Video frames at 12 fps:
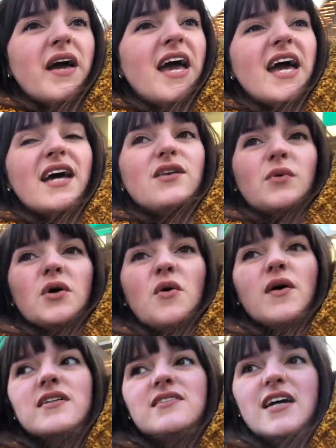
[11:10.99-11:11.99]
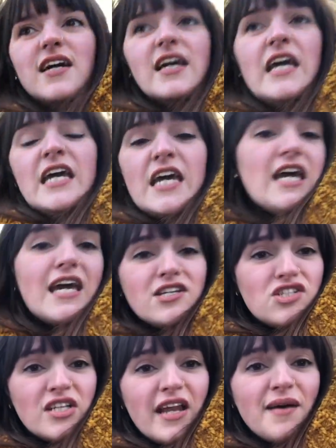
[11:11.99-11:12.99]
and we're going to hit
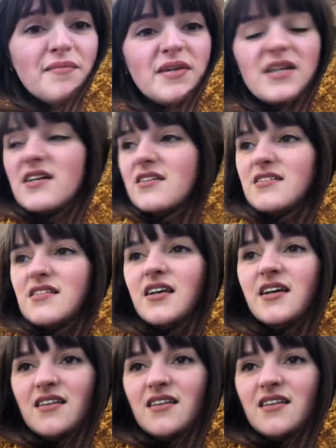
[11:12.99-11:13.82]
H&M because